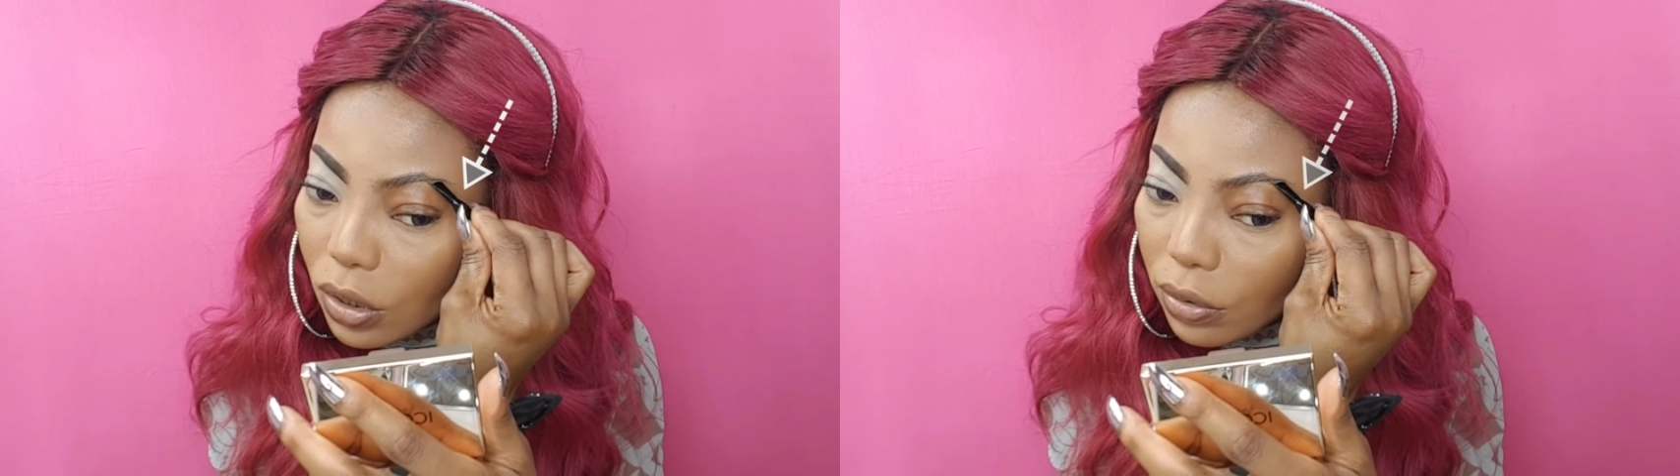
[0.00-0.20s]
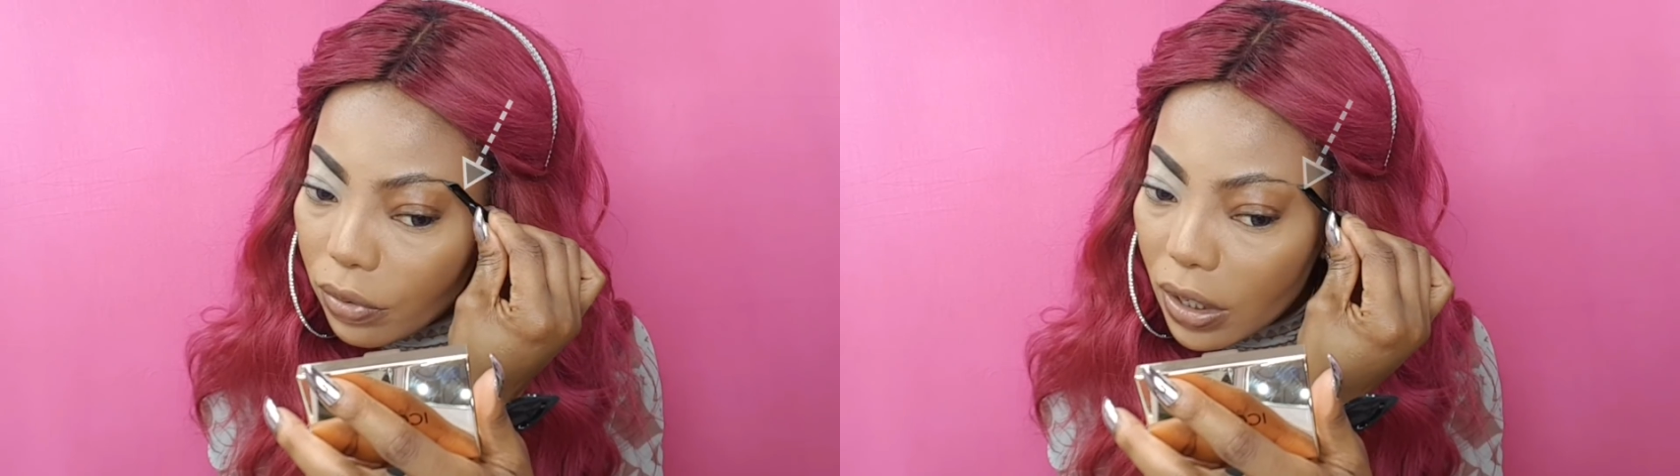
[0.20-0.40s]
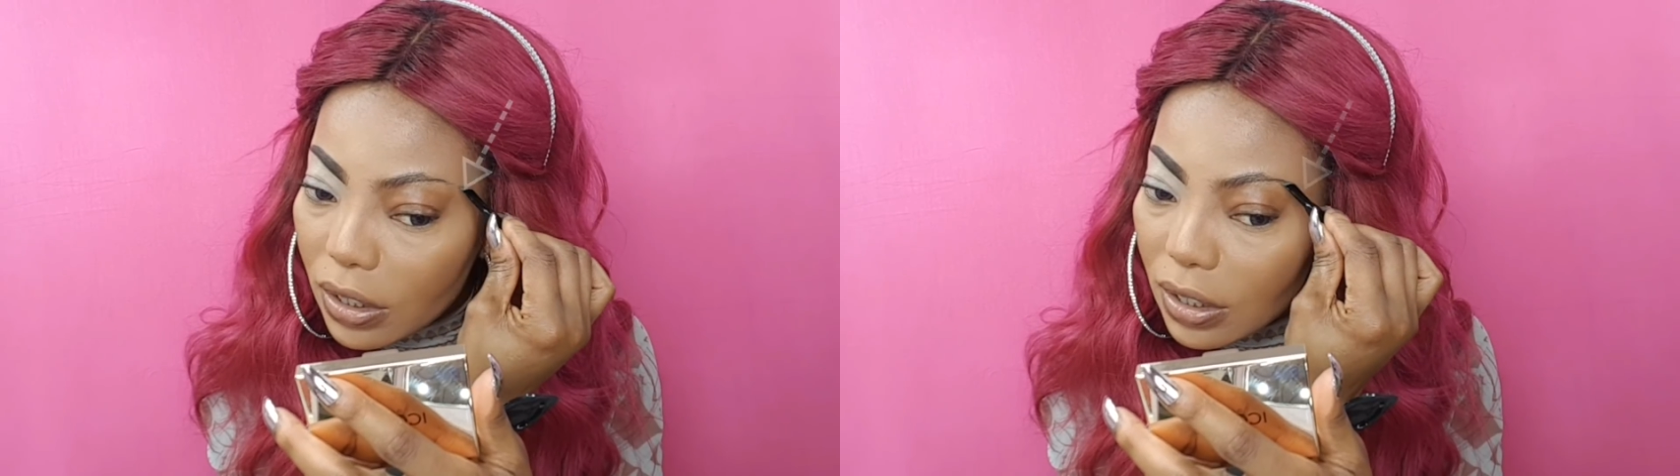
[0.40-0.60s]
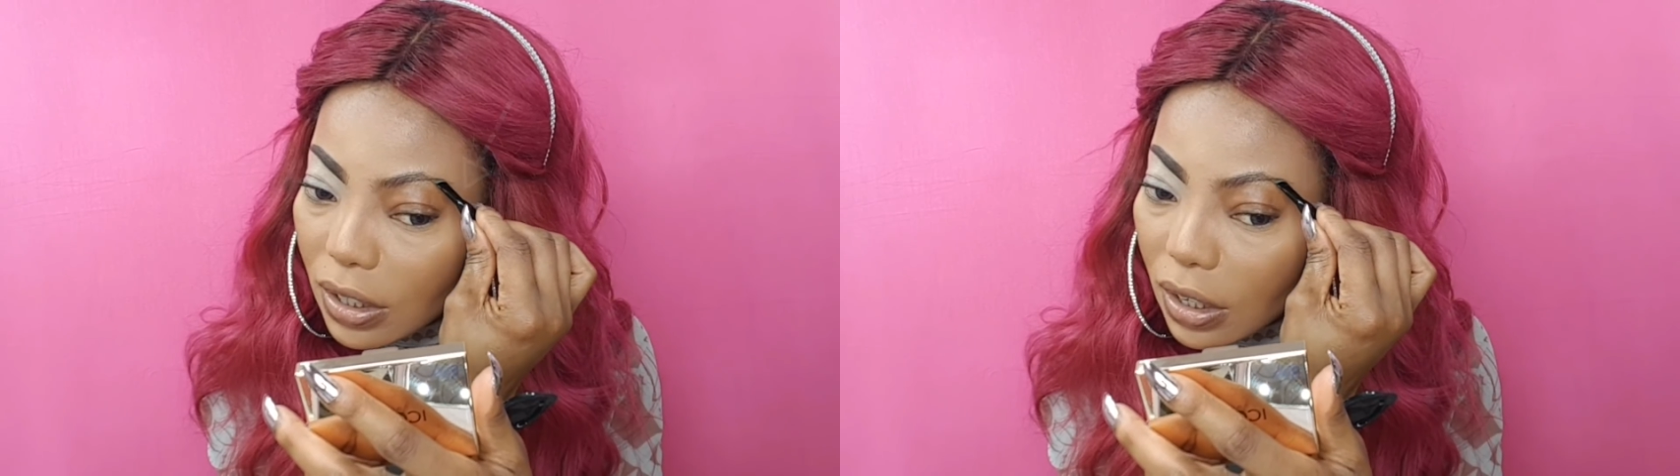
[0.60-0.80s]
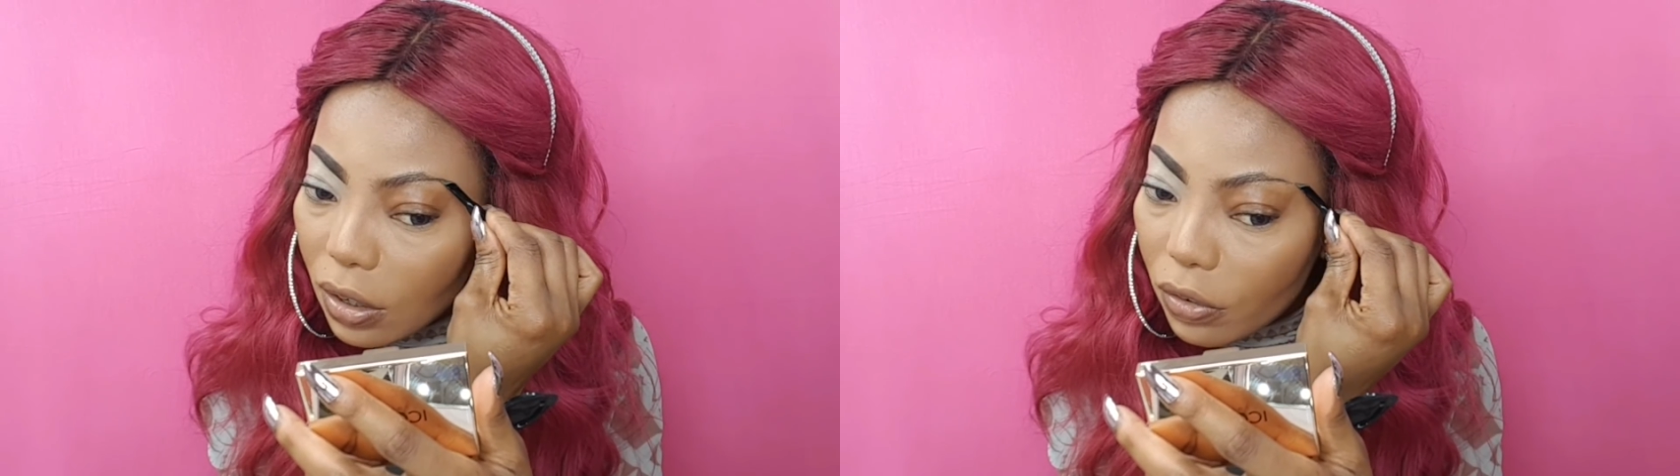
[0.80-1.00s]
brow to
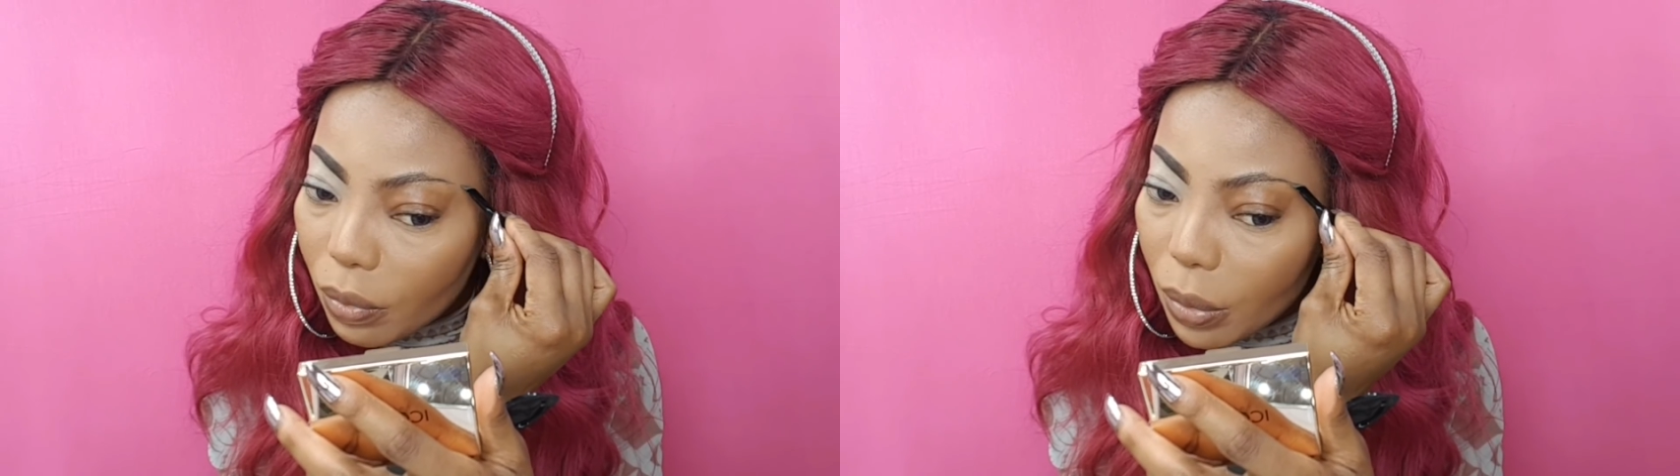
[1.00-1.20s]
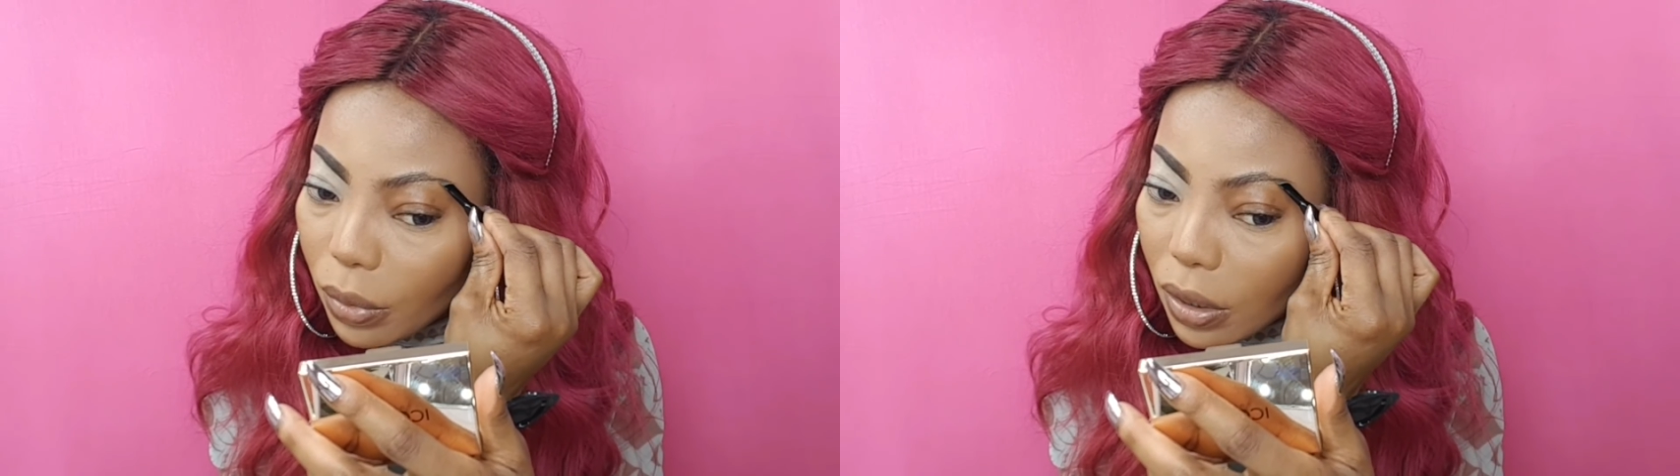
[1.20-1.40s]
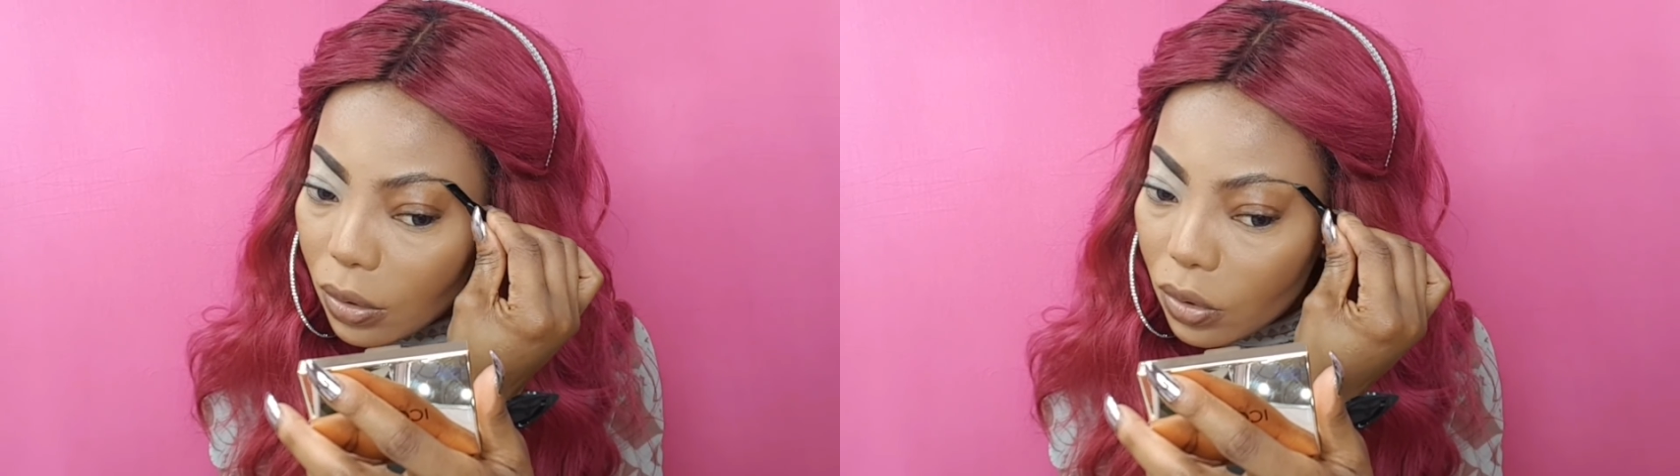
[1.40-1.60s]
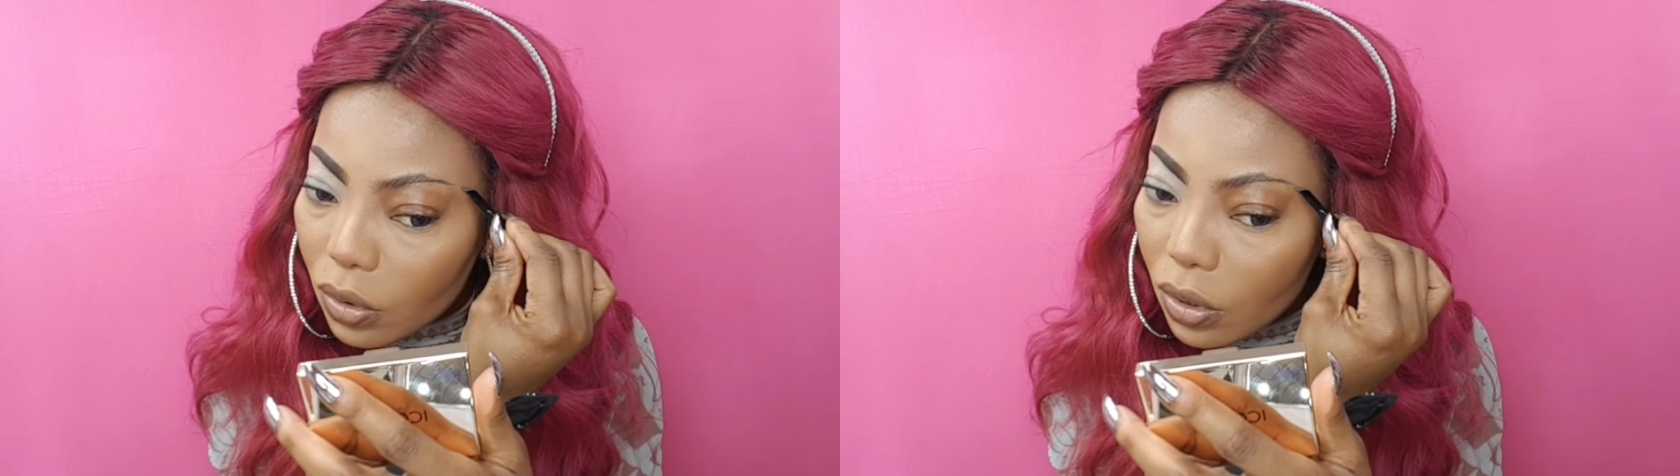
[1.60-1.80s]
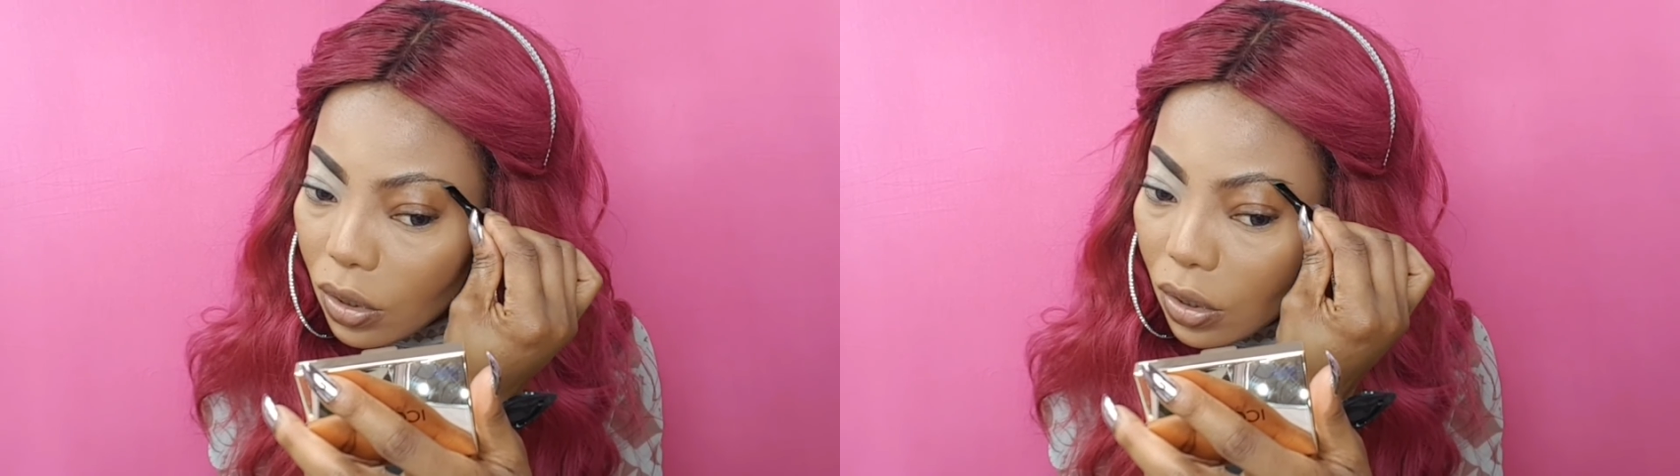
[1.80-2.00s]
define the tail of my
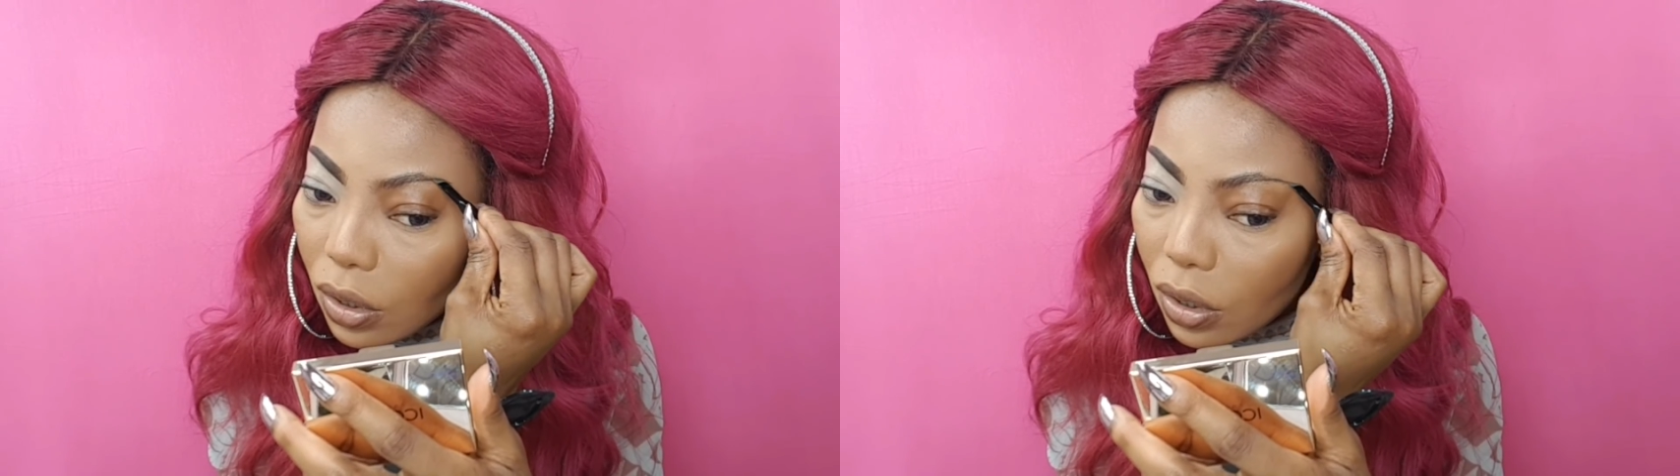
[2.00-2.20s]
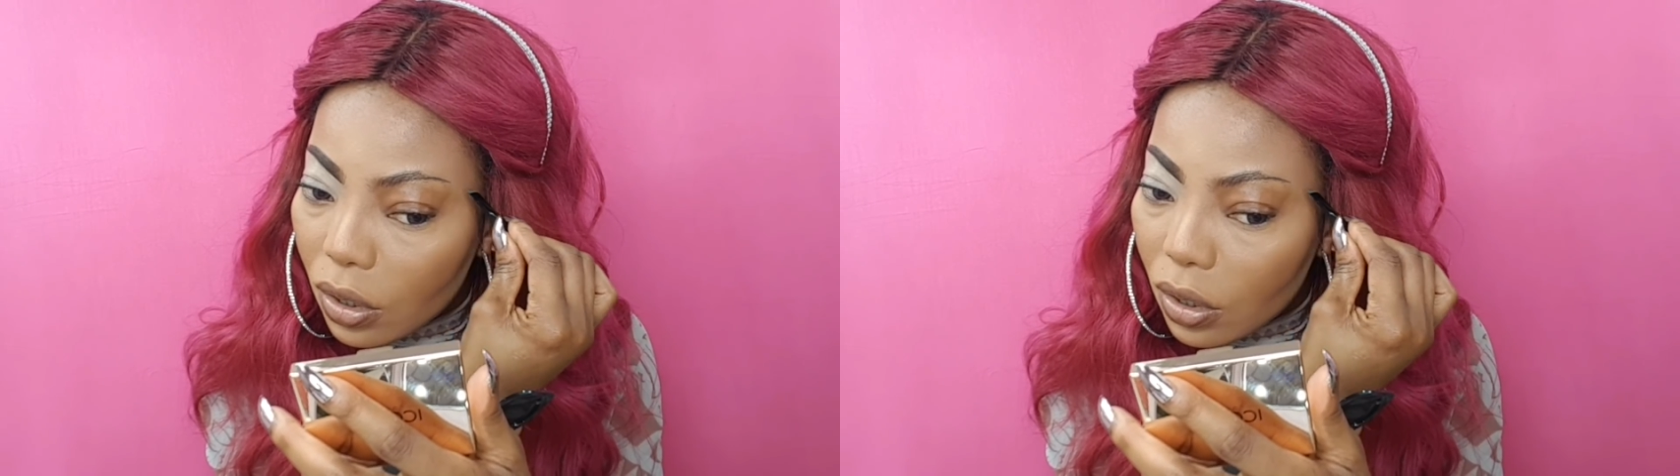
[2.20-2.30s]
brows.